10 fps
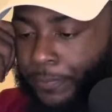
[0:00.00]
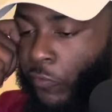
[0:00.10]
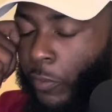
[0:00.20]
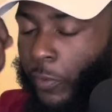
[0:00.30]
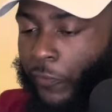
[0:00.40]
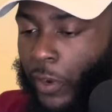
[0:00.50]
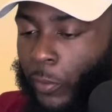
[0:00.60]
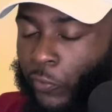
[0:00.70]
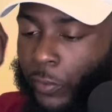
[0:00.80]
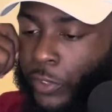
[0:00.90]
from a
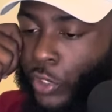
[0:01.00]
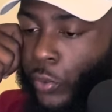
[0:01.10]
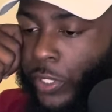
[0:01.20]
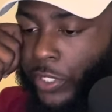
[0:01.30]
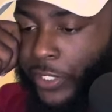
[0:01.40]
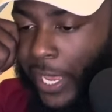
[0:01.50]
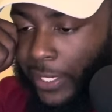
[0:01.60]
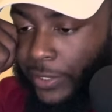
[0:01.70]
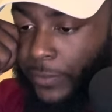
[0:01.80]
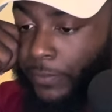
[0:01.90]
fumble from Ja'Quinden
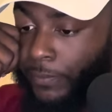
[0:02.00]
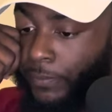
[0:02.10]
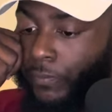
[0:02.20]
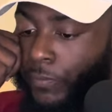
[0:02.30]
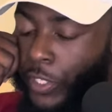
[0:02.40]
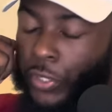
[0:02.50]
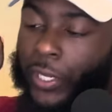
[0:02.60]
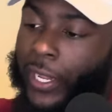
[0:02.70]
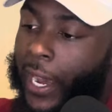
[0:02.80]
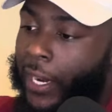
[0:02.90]
Jackson. Then you
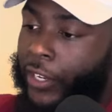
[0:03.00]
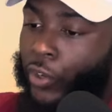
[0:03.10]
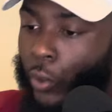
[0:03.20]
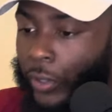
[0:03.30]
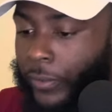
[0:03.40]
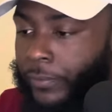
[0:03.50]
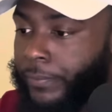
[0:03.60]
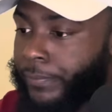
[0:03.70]
let Ollie Gordon